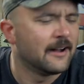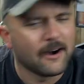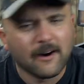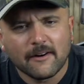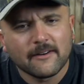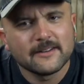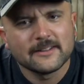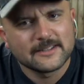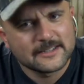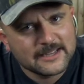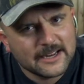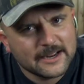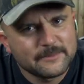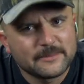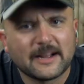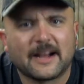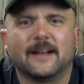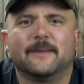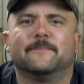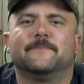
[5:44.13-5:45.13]
all at the same
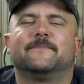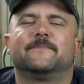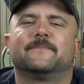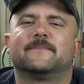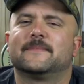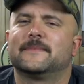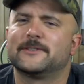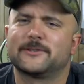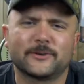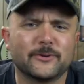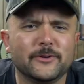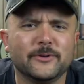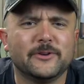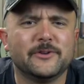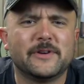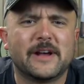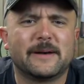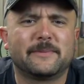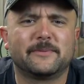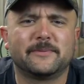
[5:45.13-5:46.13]
time. Screw
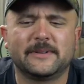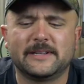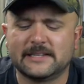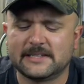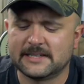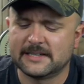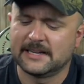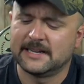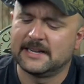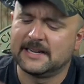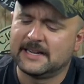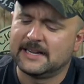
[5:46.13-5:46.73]
you, Applebee's.